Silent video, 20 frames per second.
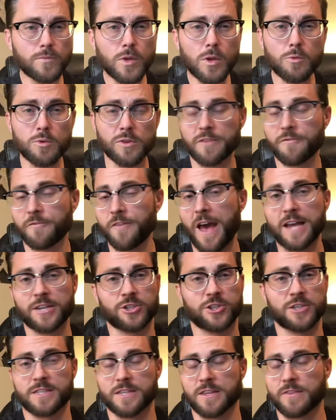with the
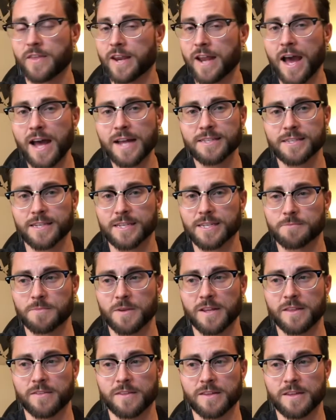fascists and the Nazis, but
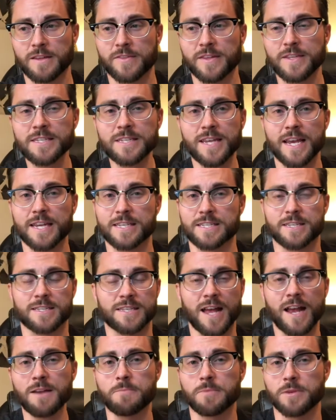it, in this case, it's
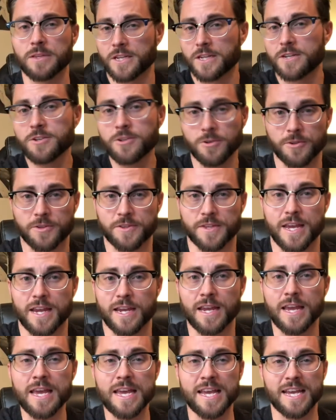not a political thing.